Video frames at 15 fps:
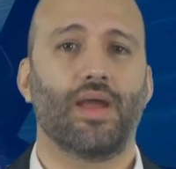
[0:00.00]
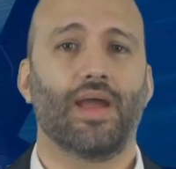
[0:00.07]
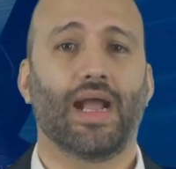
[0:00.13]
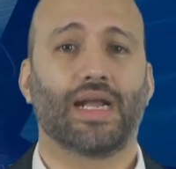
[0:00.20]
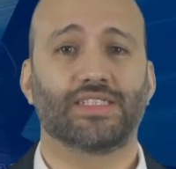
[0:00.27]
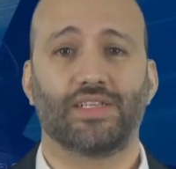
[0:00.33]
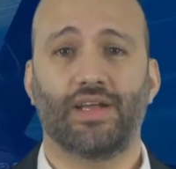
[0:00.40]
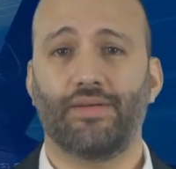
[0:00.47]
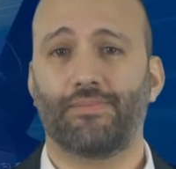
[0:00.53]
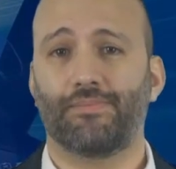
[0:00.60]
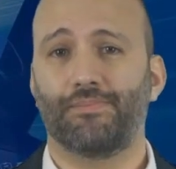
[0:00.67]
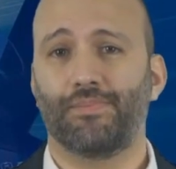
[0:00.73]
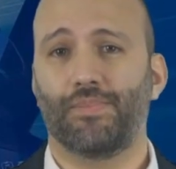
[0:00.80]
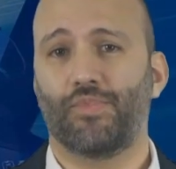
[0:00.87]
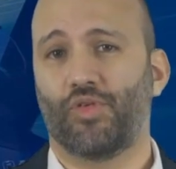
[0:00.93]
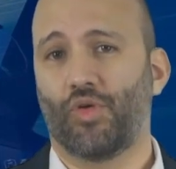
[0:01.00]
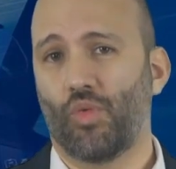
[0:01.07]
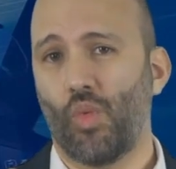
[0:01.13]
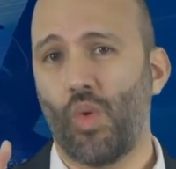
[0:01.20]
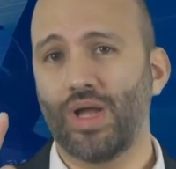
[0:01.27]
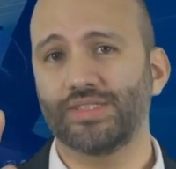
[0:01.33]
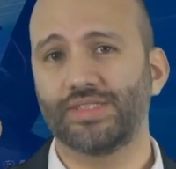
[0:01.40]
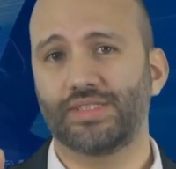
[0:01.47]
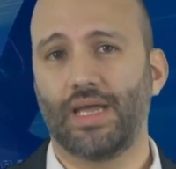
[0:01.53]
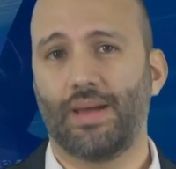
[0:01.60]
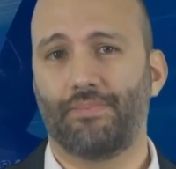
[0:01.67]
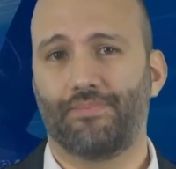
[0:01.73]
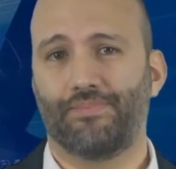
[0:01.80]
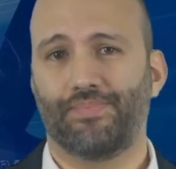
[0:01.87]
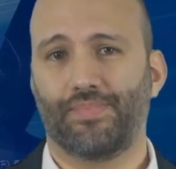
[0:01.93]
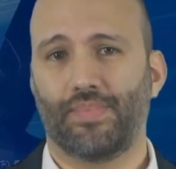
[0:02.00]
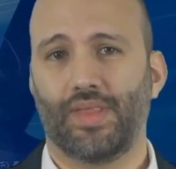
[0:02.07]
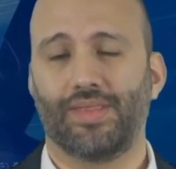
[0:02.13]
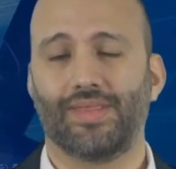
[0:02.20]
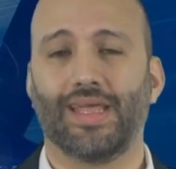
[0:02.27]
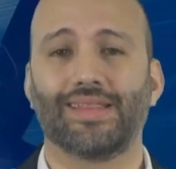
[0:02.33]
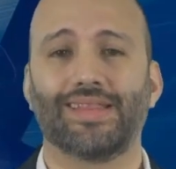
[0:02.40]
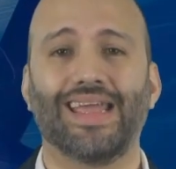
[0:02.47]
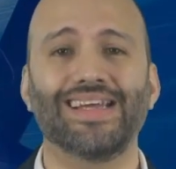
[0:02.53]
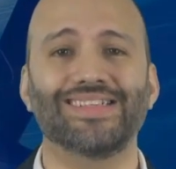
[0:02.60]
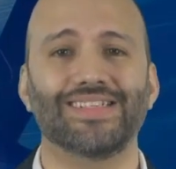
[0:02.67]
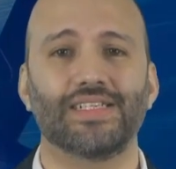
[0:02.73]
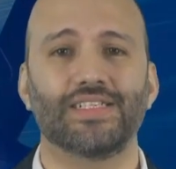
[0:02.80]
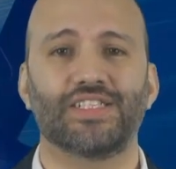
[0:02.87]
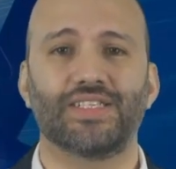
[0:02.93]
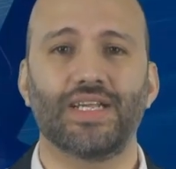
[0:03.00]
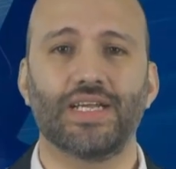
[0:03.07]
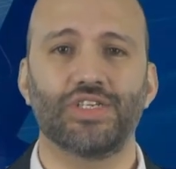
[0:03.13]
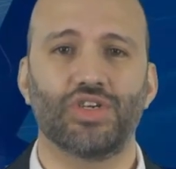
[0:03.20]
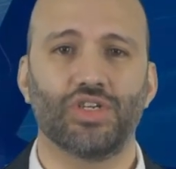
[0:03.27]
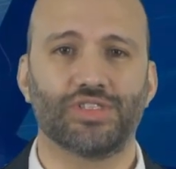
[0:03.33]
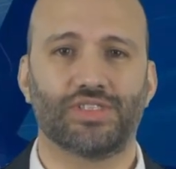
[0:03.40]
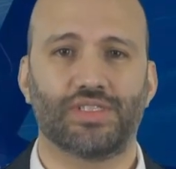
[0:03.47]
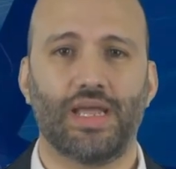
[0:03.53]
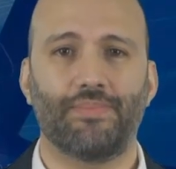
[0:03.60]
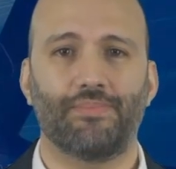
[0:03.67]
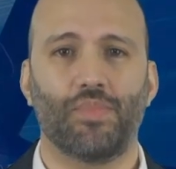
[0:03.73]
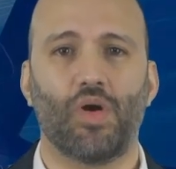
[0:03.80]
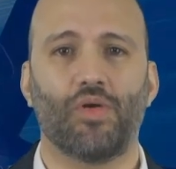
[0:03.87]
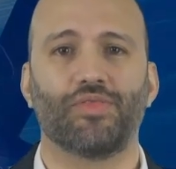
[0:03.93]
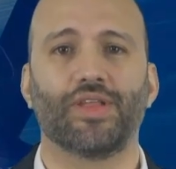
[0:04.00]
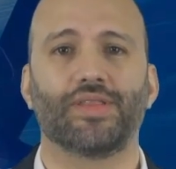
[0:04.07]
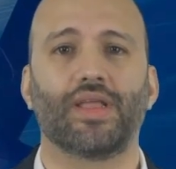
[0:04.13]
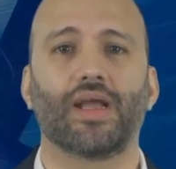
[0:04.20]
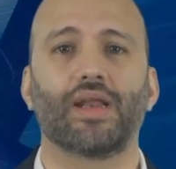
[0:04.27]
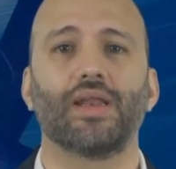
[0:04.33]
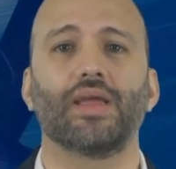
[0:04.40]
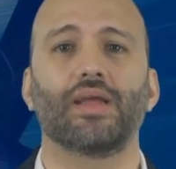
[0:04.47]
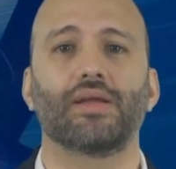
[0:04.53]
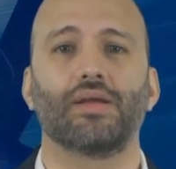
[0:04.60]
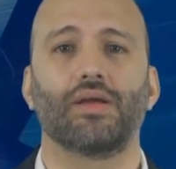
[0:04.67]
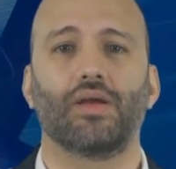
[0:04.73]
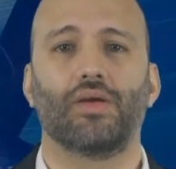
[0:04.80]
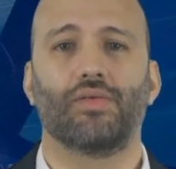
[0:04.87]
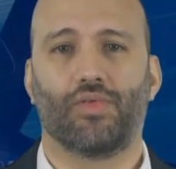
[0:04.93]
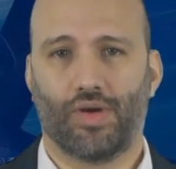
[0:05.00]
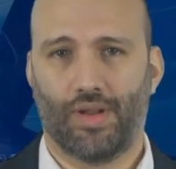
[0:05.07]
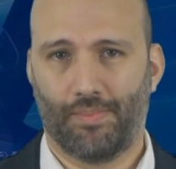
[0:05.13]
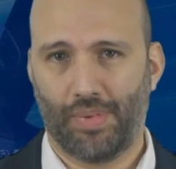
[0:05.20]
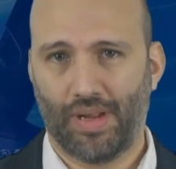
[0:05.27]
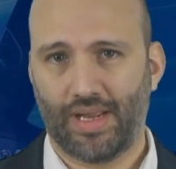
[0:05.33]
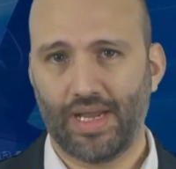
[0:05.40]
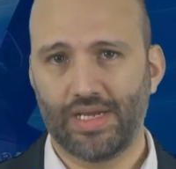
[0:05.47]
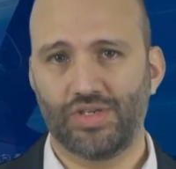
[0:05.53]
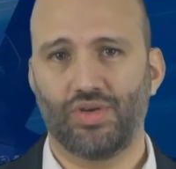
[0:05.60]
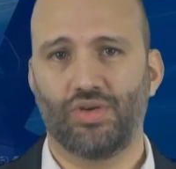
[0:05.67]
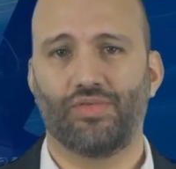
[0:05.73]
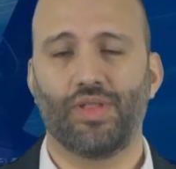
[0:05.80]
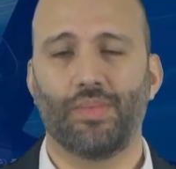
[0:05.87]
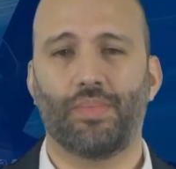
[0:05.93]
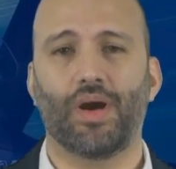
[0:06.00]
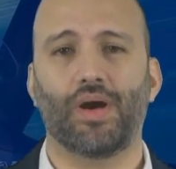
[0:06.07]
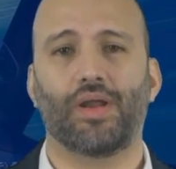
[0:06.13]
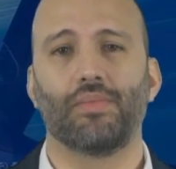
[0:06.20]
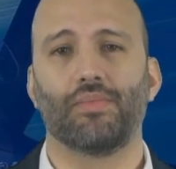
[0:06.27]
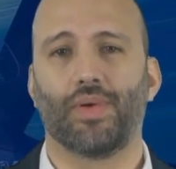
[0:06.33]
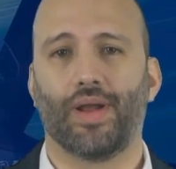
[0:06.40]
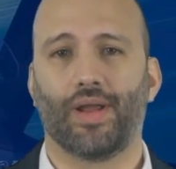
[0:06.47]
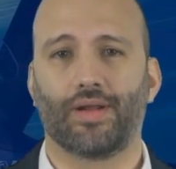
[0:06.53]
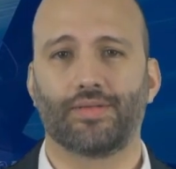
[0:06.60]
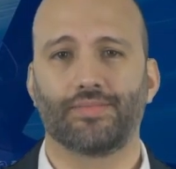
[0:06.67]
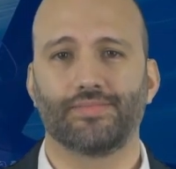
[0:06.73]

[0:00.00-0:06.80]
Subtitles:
except for one step that is an essential step of the technique for the application of the parking brake.